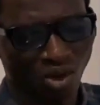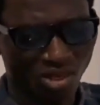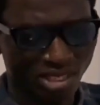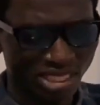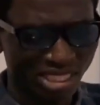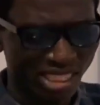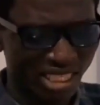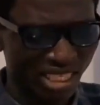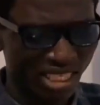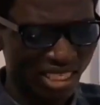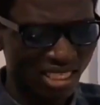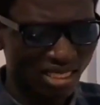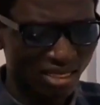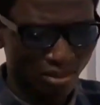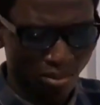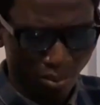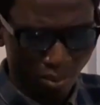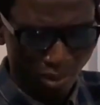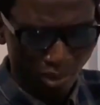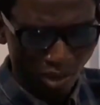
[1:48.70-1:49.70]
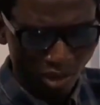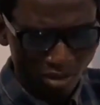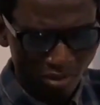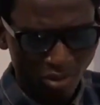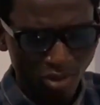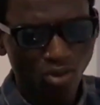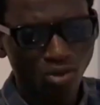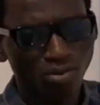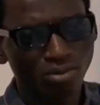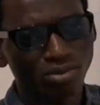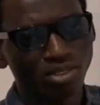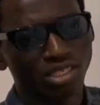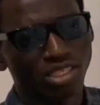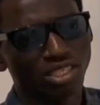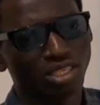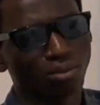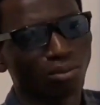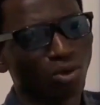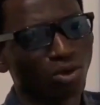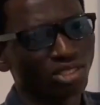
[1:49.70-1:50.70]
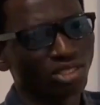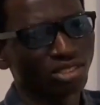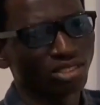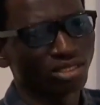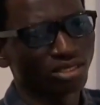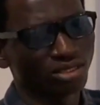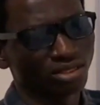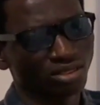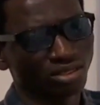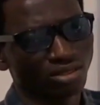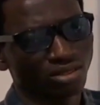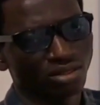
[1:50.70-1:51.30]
or decrease in blood volume in the body